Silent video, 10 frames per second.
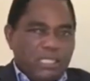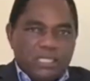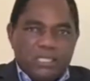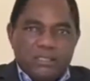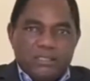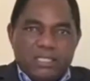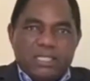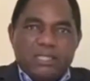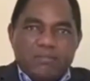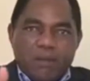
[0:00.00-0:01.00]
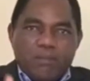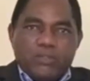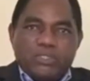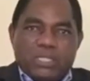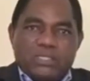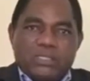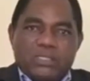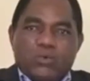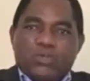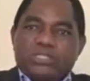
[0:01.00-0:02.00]
Didi Mabuza
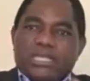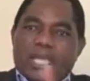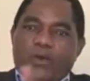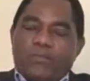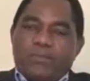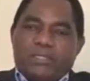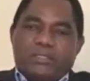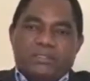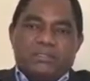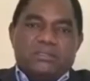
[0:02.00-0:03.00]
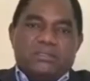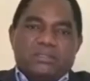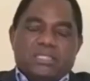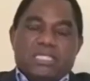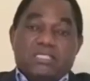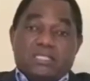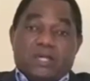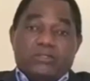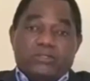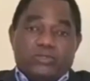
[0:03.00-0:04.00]
was helping in
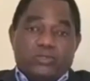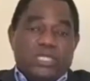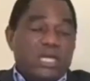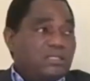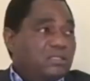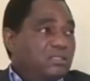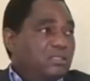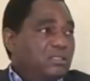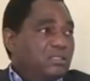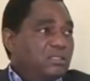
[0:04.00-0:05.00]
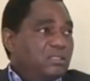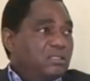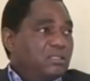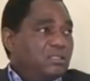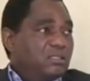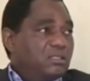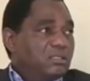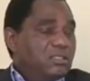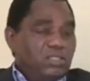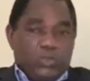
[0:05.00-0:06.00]
South Sudan
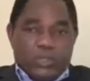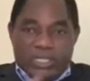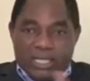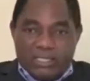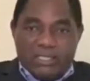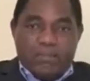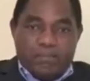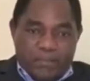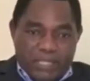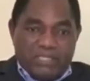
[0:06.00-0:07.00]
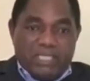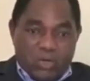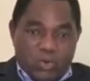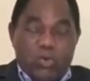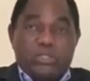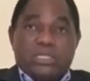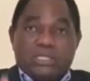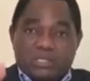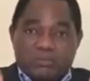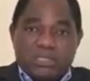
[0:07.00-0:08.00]
to get a peace accord
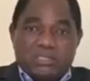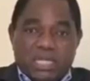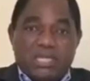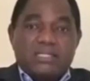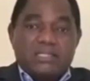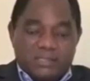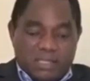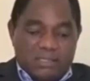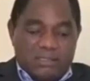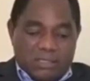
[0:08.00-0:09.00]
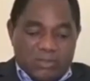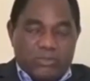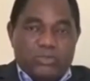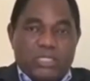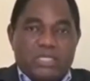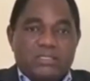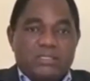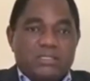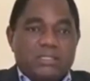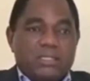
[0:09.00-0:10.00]
that has been signed in South
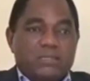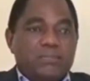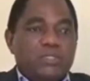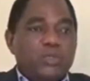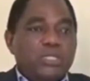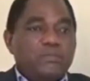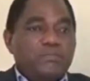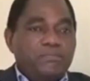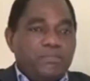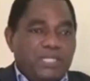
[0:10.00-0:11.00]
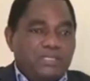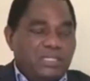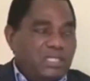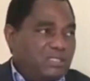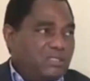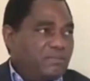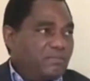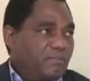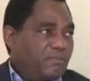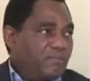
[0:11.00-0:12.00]
Sudan between President
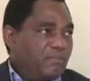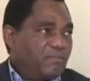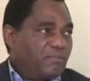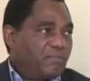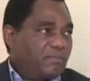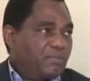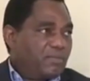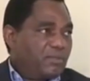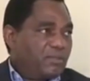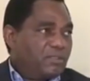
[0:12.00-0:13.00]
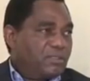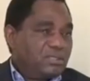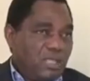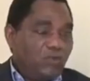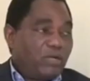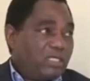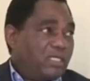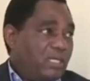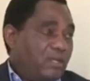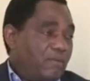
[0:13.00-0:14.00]
Salva
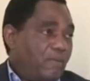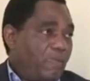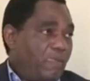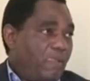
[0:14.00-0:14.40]
Kiir